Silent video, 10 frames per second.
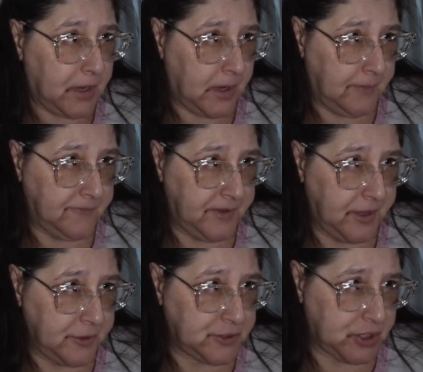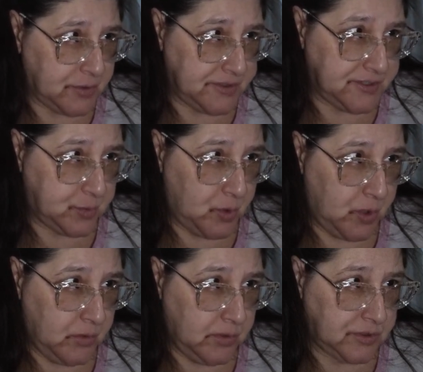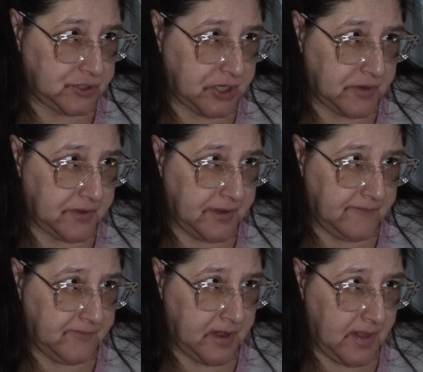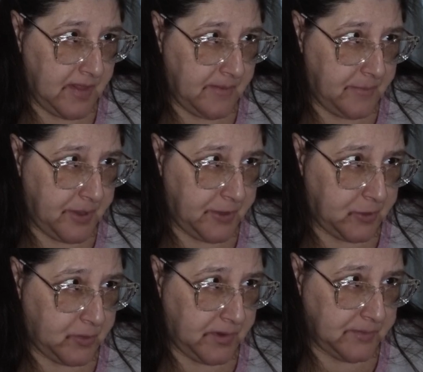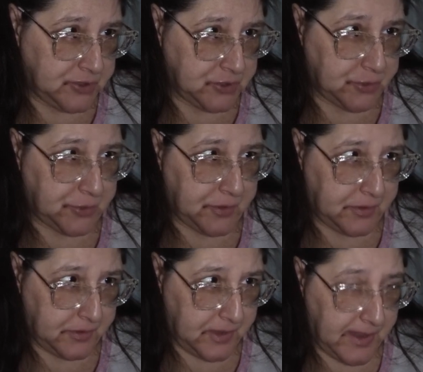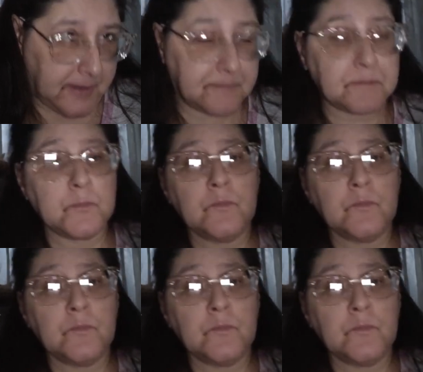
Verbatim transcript: Um, vanilla cherry swirl, cherry, vanilla, buttercream, sugar cane.